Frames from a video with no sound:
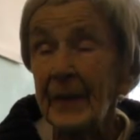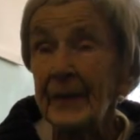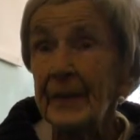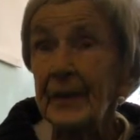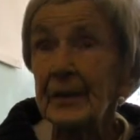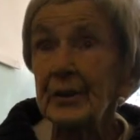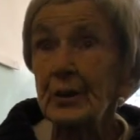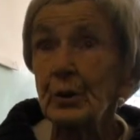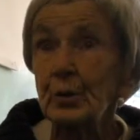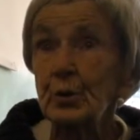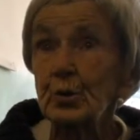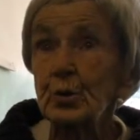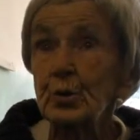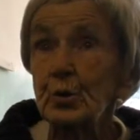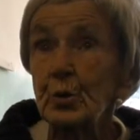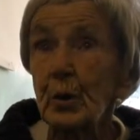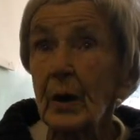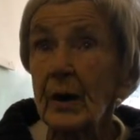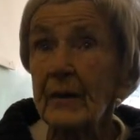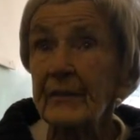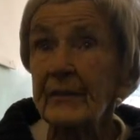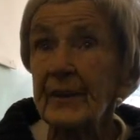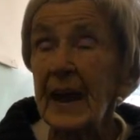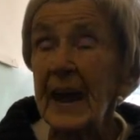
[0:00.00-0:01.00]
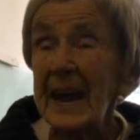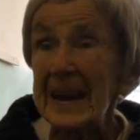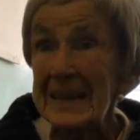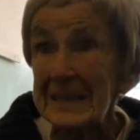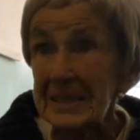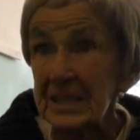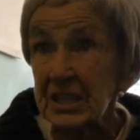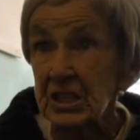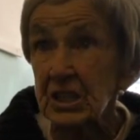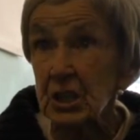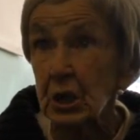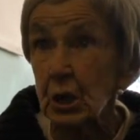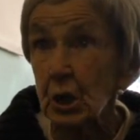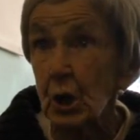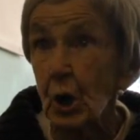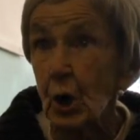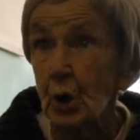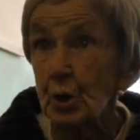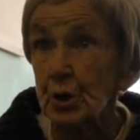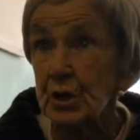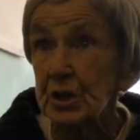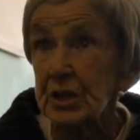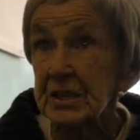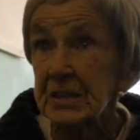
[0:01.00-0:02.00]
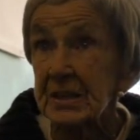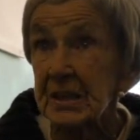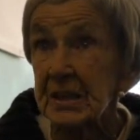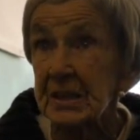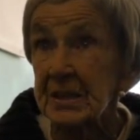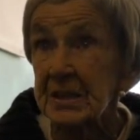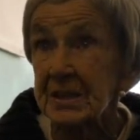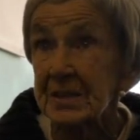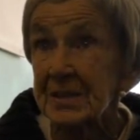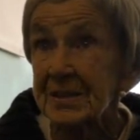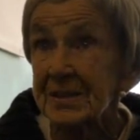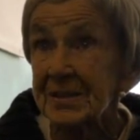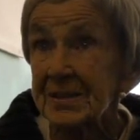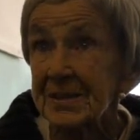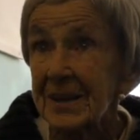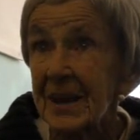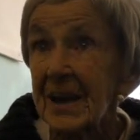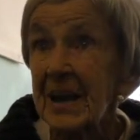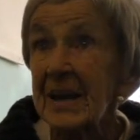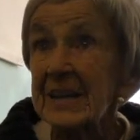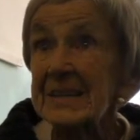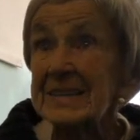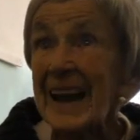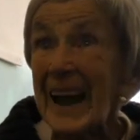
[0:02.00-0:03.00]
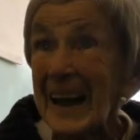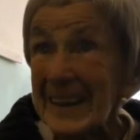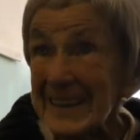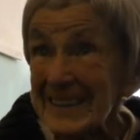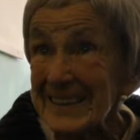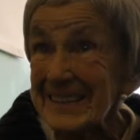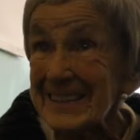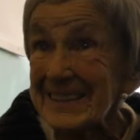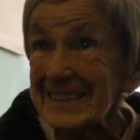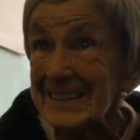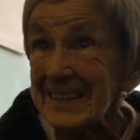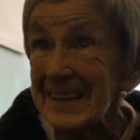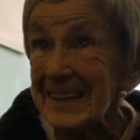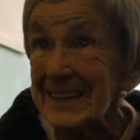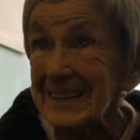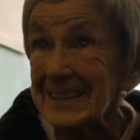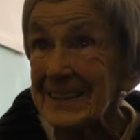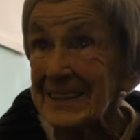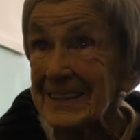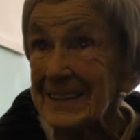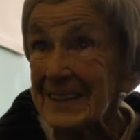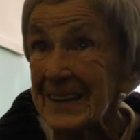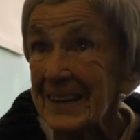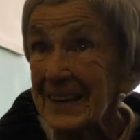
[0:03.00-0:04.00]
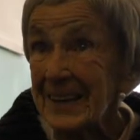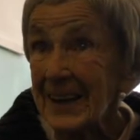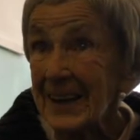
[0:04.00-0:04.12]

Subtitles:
They used to have ENSA concerts, dances,